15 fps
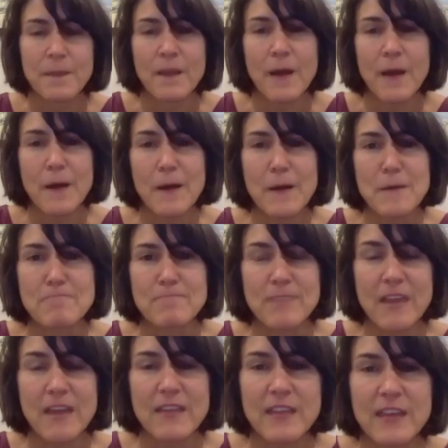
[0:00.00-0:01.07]

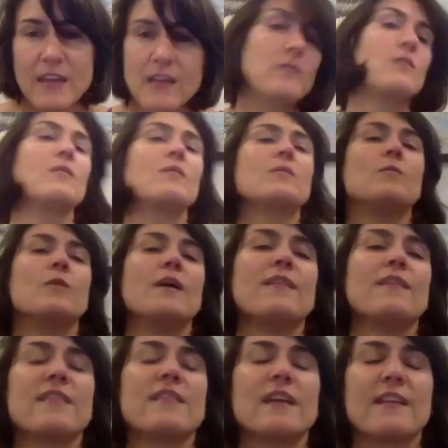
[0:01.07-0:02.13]
I think one
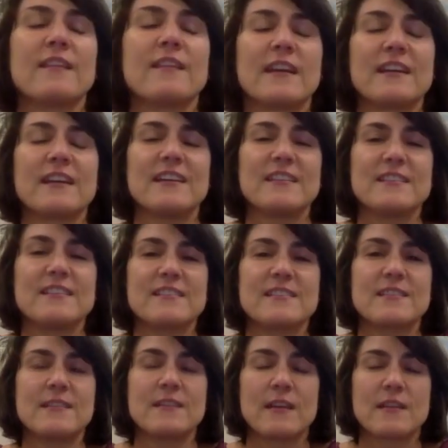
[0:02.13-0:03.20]
thing that
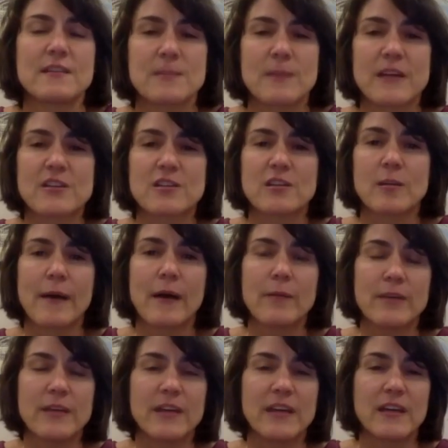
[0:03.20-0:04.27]
is special about
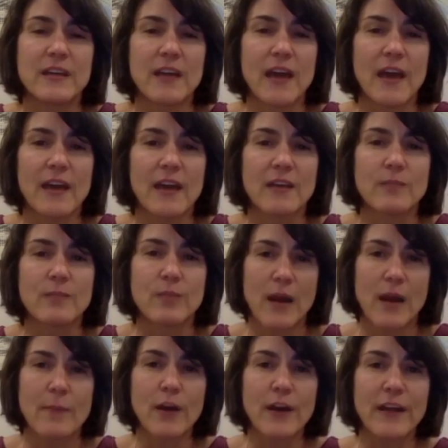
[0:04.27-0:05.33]
being a
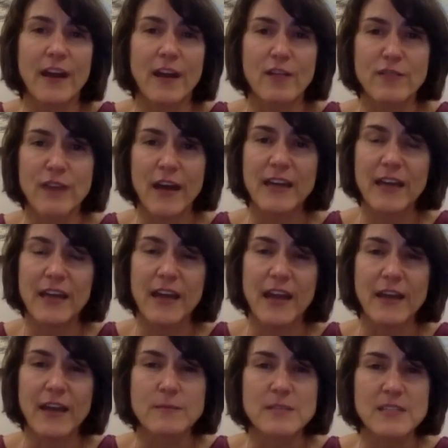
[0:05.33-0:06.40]
primary care vet at
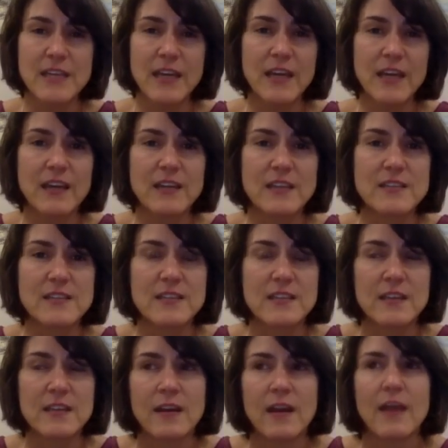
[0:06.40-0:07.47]
AMC is
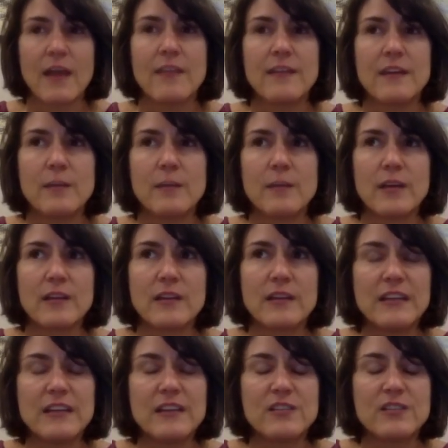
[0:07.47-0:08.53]
the
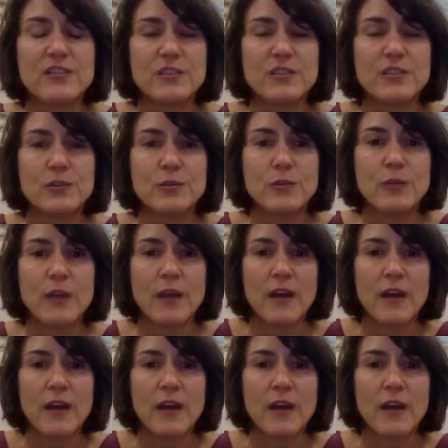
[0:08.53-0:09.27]
ability to